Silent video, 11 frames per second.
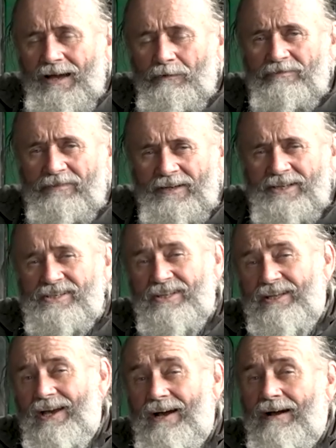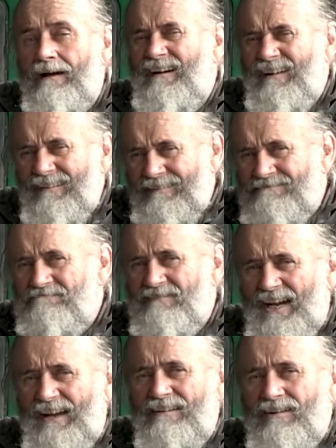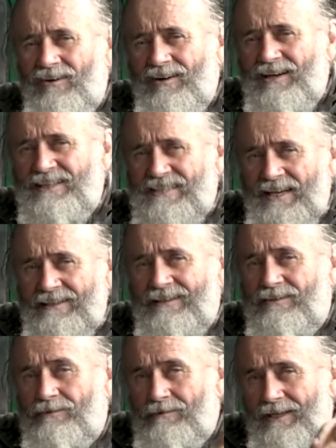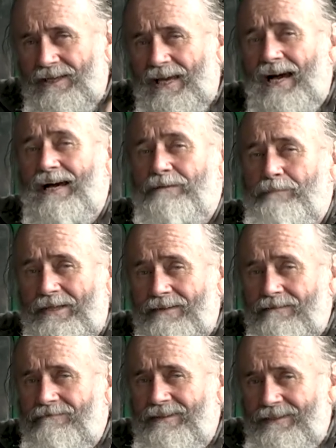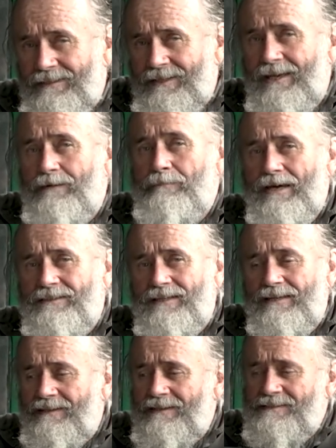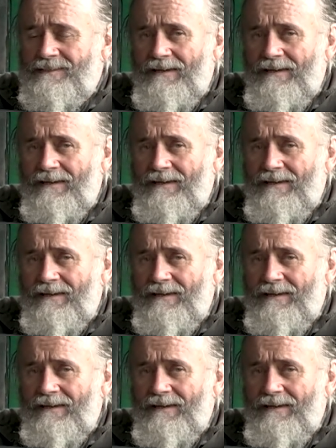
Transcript: We finished the uh, you know, highly technical, really hard bit, fitting the airbags underneath.